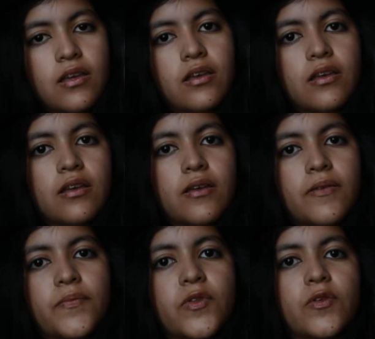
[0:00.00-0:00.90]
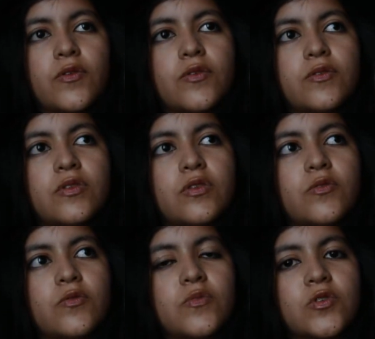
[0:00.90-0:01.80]
and um, the
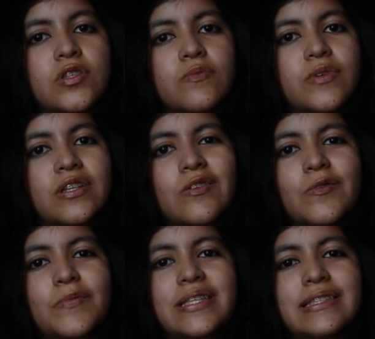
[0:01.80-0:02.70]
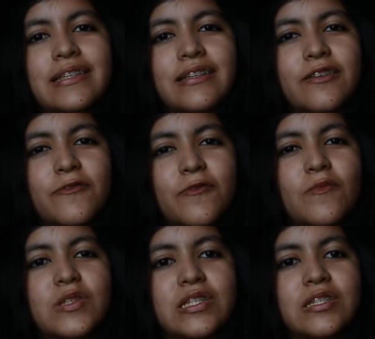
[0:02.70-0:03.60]
new music video Missing
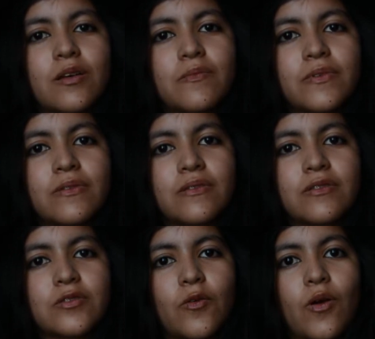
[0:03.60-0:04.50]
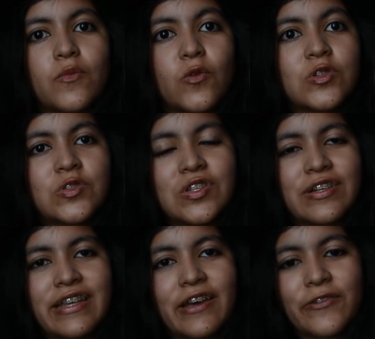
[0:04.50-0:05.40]
from Teen Top. So I'm going to
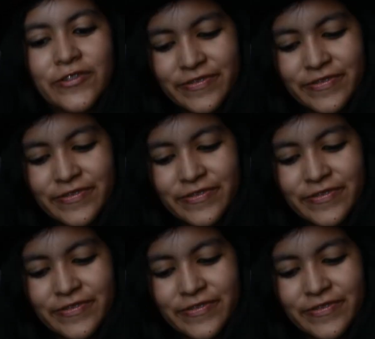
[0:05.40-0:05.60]
start now.